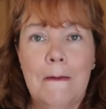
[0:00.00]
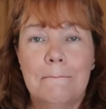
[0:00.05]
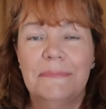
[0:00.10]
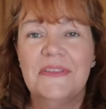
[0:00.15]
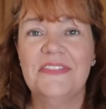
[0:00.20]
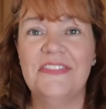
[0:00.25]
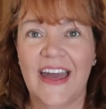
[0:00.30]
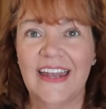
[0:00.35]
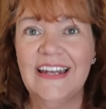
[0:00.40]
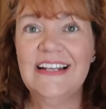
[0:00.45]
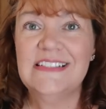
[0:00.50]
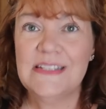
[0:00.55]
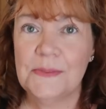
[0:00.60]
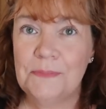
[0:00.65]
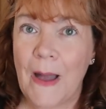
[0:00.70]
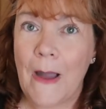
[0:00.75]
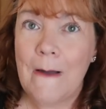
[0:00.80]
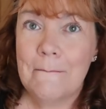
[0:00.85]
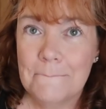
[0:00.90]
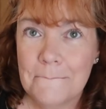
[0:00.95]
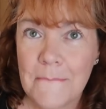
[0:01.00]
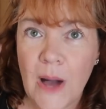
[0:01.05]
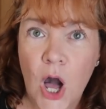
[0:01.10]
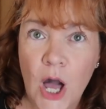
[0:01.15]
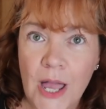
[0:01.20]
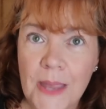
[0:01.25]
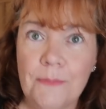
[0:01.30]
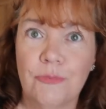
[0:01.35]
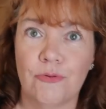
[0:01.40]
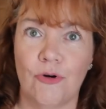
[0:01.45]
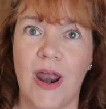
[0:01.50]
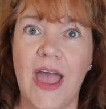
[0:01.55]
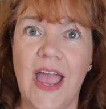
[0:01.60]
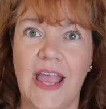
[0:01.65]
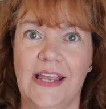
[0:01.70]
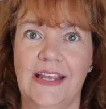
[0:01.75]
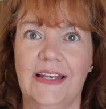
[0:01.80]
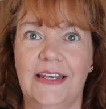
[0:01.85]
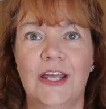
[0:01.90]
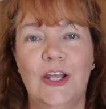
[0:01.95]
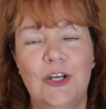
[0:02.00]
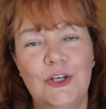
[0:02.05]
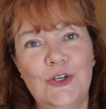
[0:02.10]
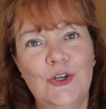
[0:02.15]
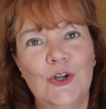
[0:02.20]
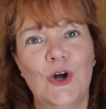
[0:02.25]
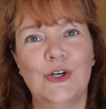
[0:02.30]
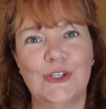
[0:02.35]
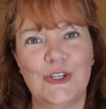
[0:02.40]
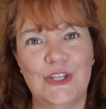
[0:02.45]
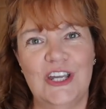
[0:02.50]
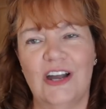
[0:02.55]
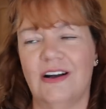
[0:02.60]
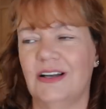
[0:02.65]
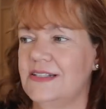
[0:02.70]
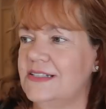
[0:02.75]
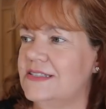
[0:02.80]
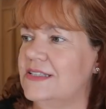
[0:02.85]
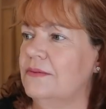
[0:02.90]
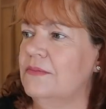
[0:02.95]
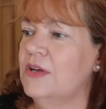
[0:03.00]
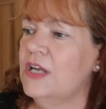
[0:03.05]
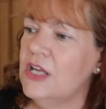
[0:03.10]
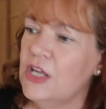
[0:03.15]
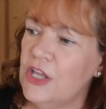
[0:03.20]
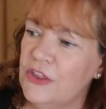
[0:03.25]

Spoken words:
but that is about my brain, not the item.